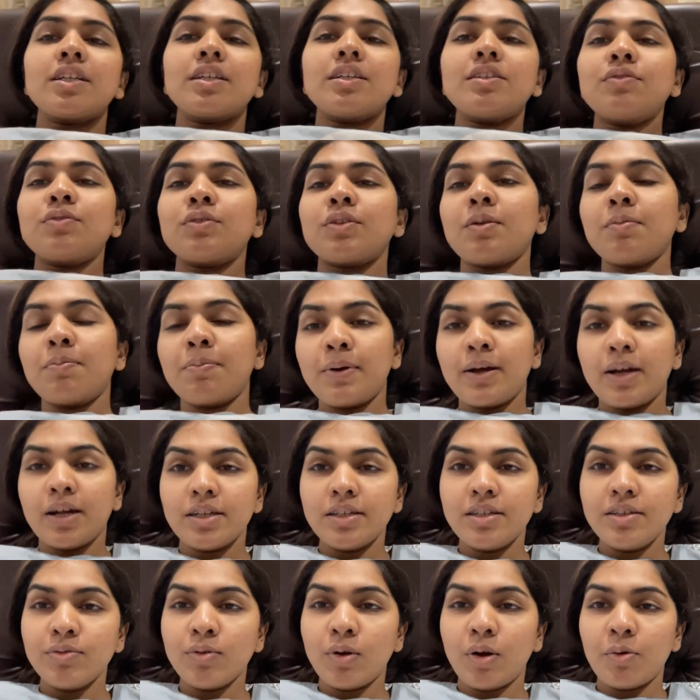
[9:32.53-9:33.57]
this for the
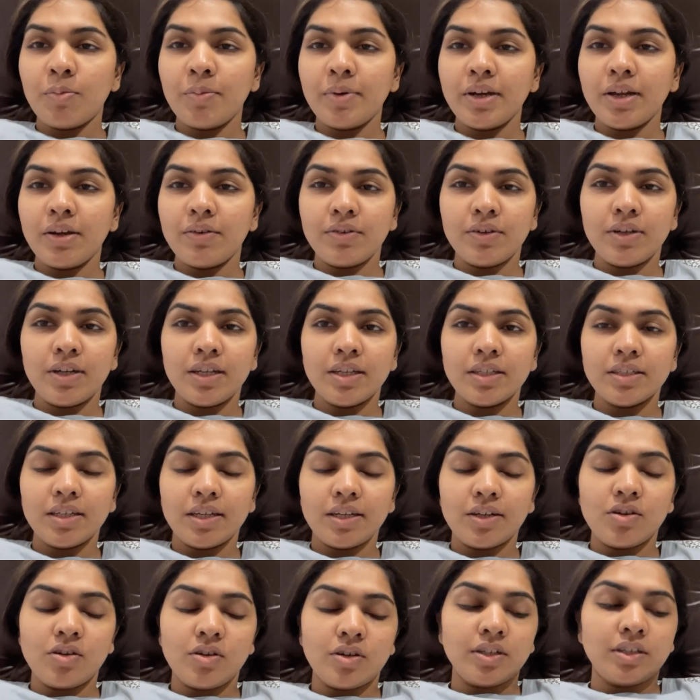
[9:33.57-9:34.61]
past how many other days
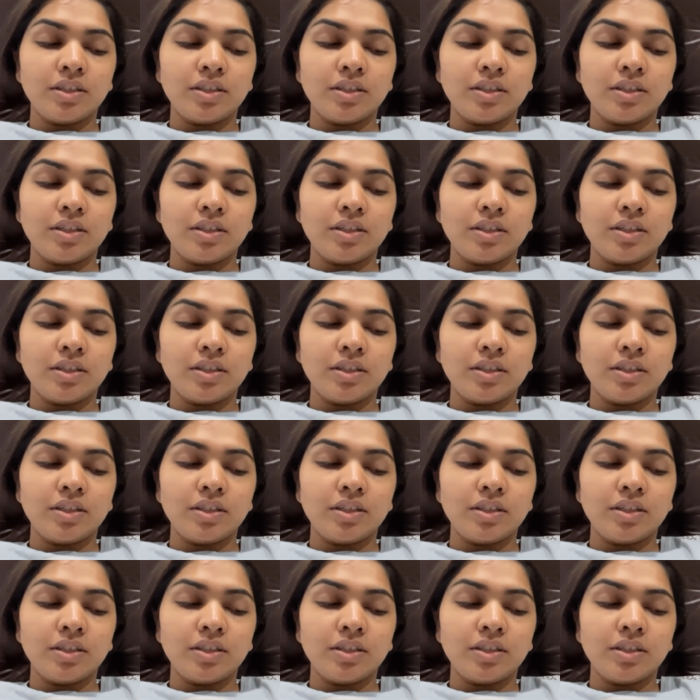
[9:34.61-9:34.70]
I got